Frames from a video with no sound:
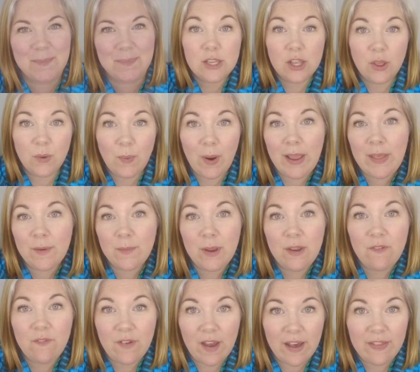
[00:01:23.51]
So the way that
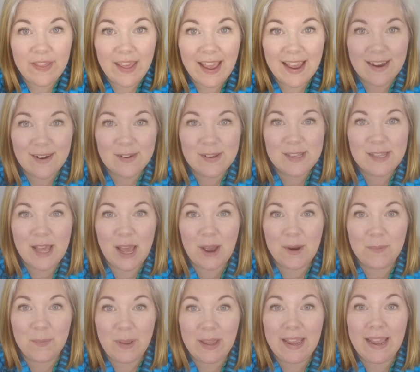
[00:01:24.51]
we found the house
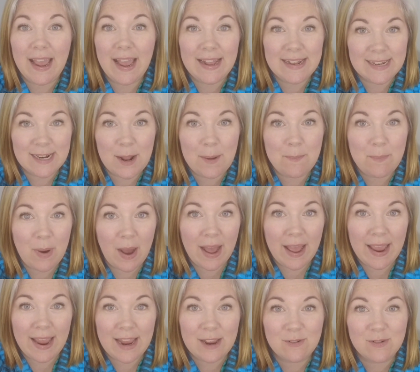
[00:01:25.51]
that we ended up
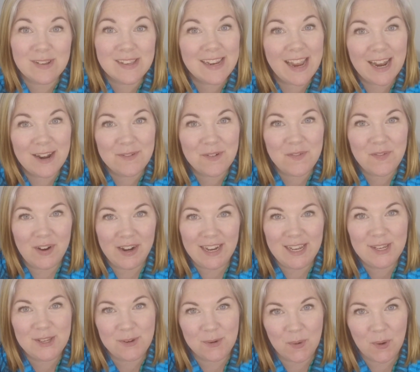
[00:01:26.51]
buying was kind of a
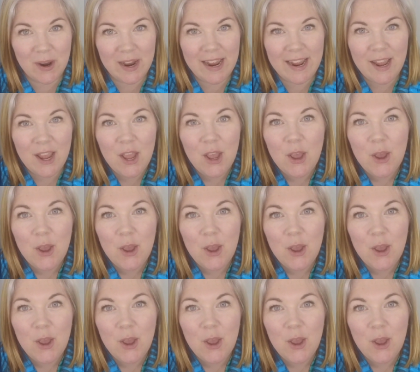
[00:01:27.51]
funny story.